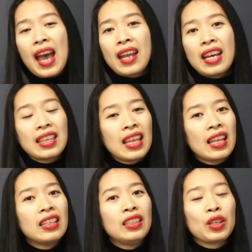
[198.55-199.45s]
And I
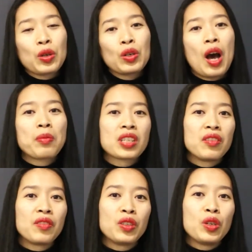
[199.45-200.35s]
think the good
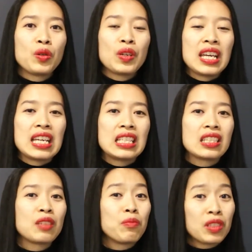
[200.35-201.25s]
option for you
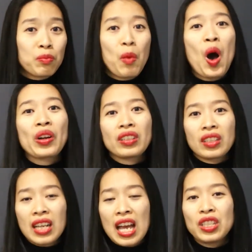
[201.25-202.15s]
is smart
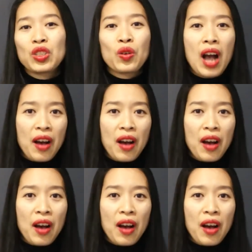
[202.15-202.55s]
casual